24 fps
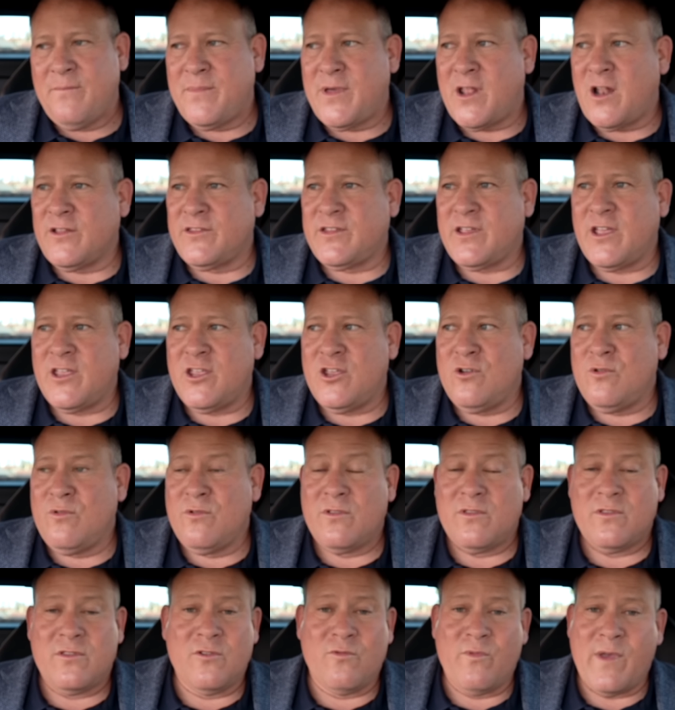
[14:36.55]
But I'll tell
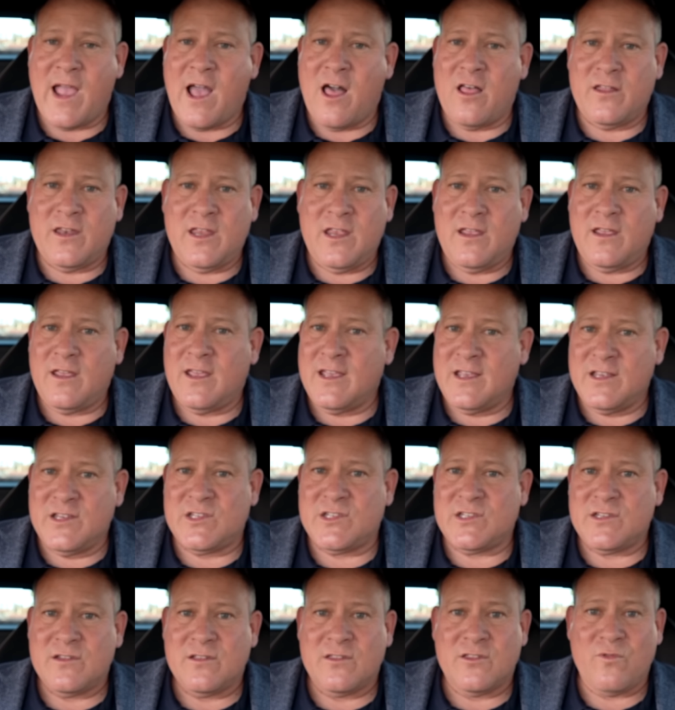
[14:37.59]
you, the reality is